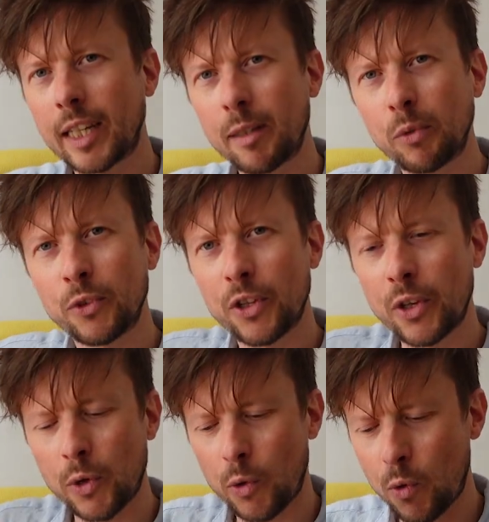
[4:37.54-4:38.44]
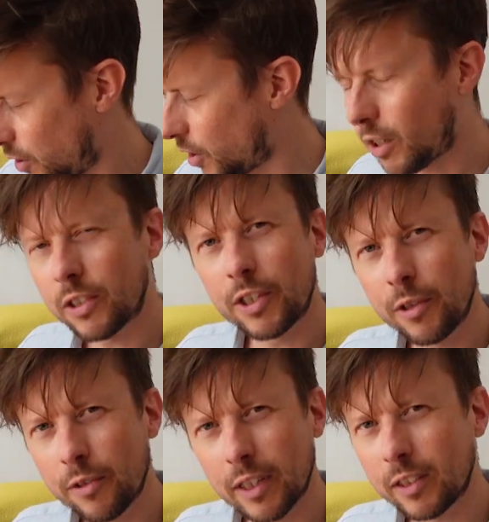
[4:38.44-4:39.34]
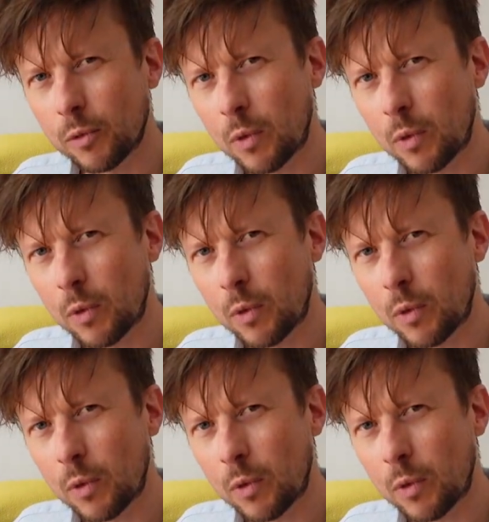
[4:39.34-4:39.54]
cable 2. Charge 2 things at